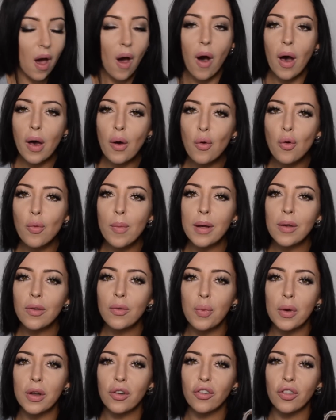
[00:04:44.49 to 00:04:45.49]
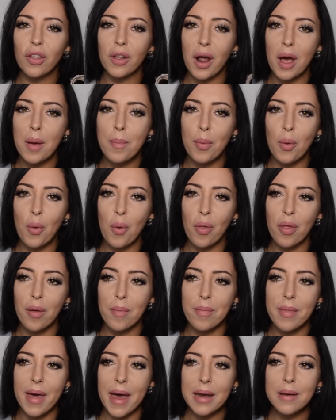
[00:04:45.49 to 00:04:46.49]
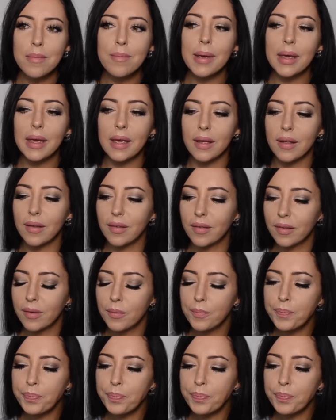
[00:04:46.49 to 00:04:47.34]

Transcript: I almost wish that I bought them then because